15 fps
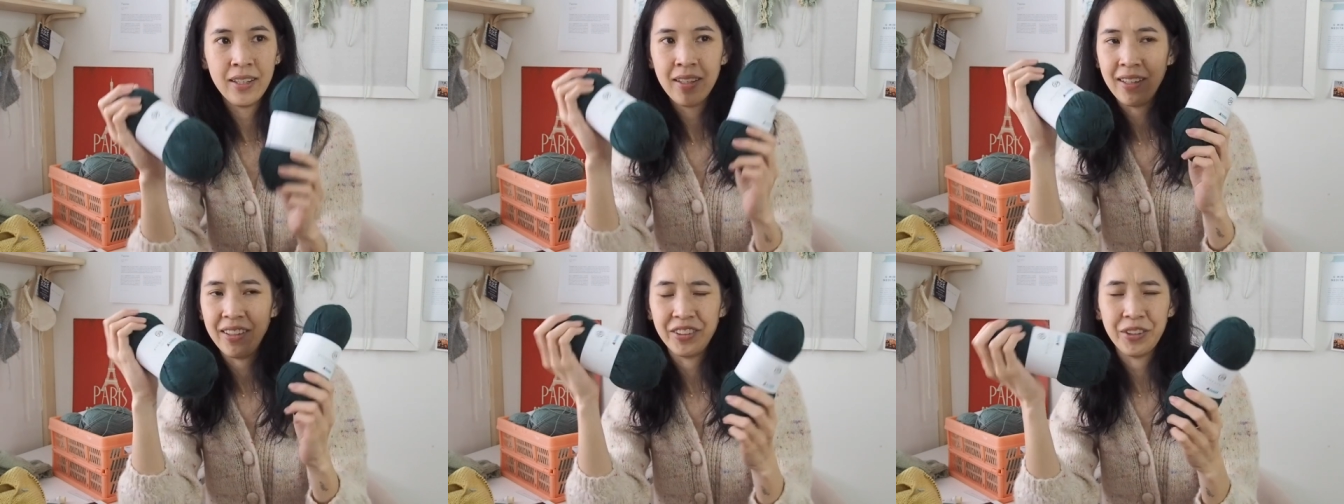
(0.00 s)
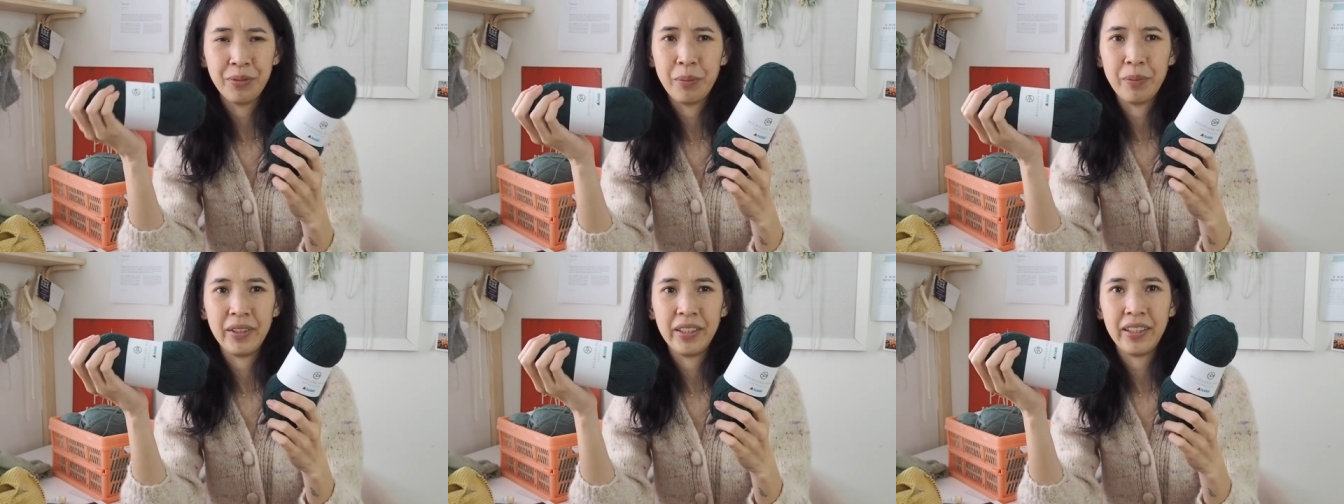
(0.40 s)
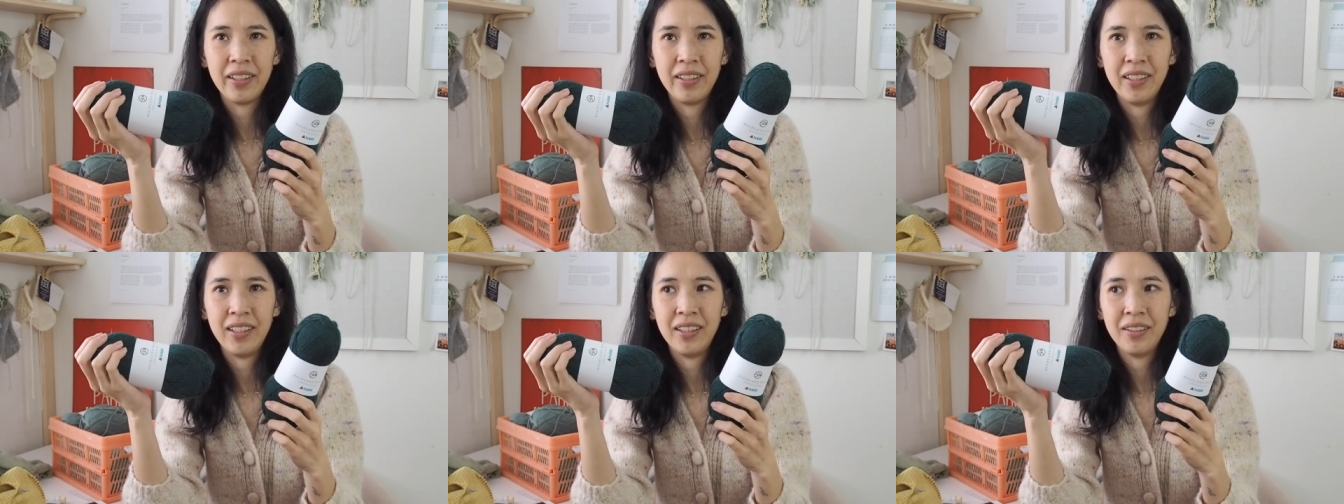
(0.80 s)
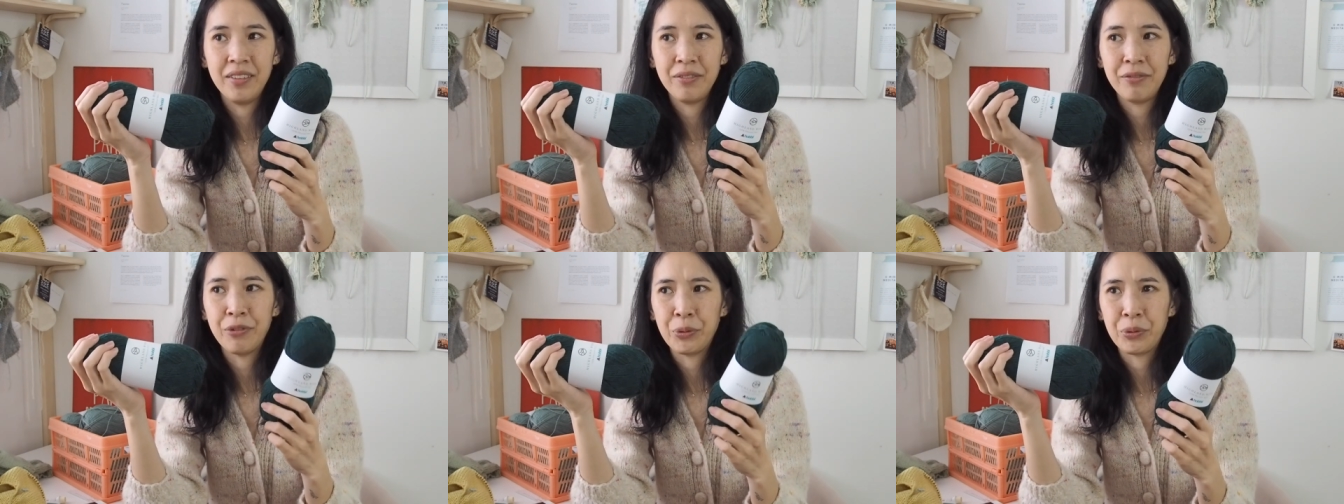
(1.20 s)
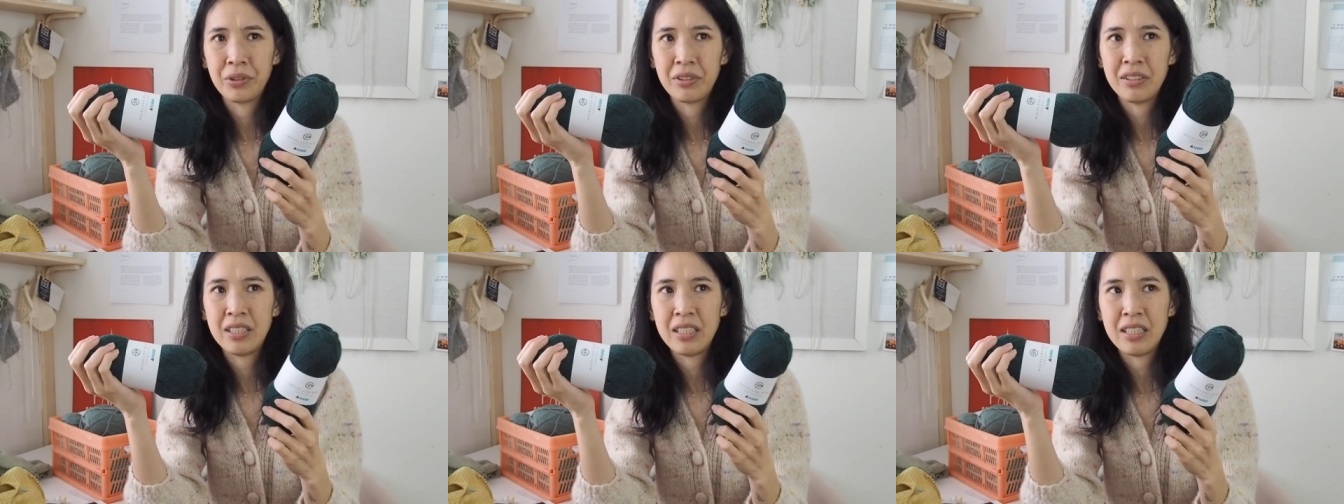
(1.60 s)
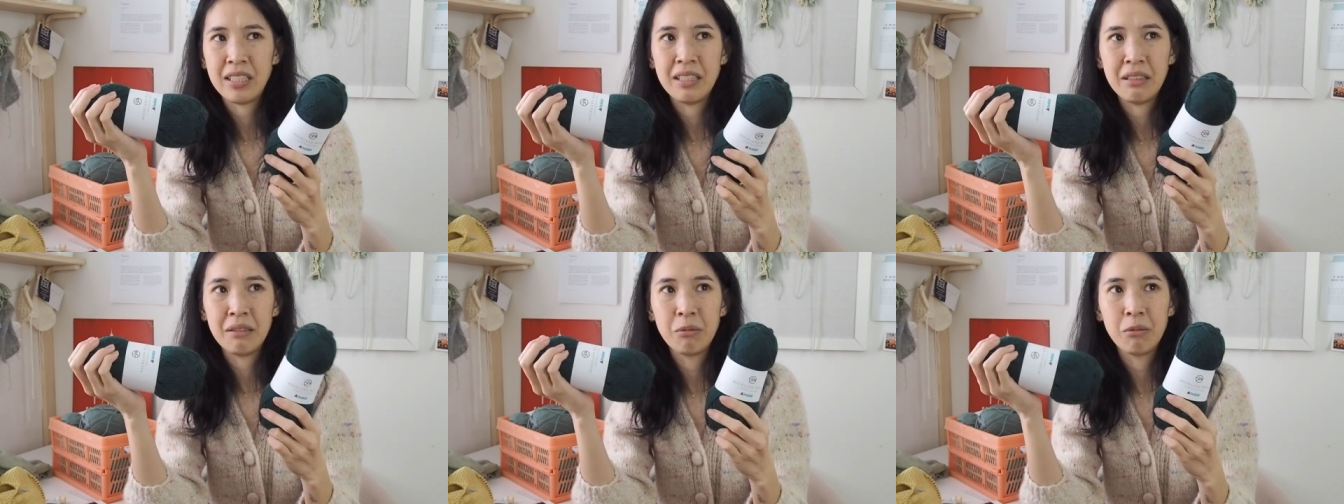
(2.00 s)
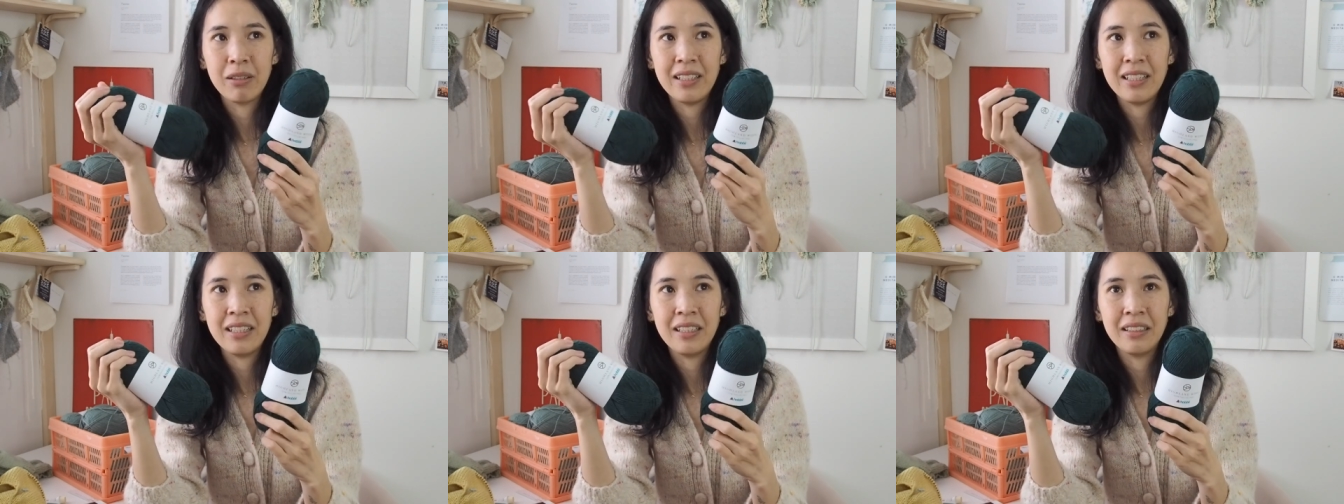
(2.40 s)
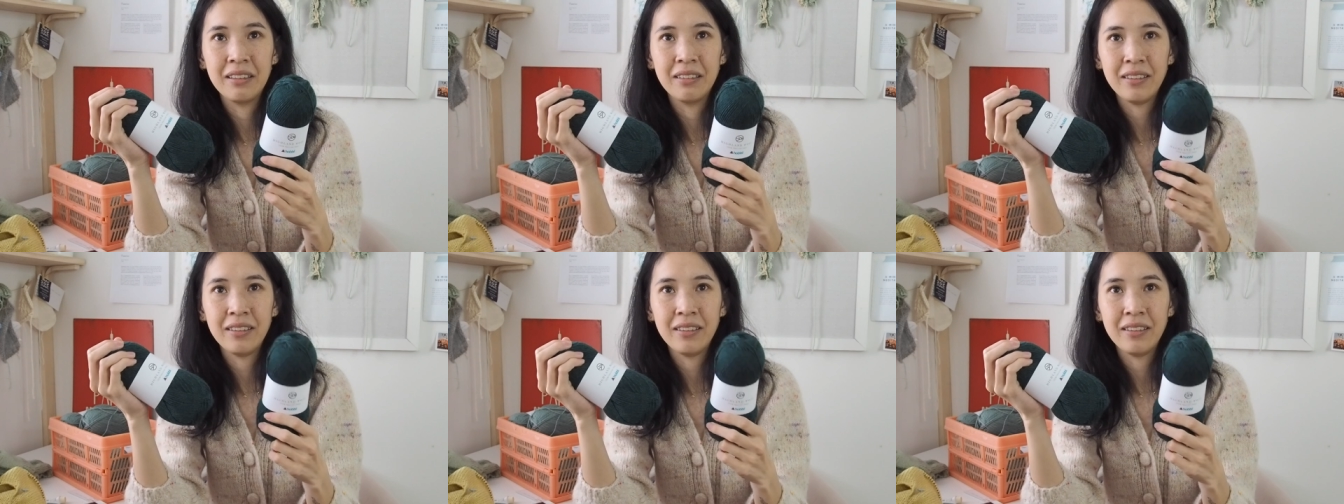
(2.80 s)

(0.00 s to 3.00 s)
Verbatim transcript: I don't remember the color, foresty green.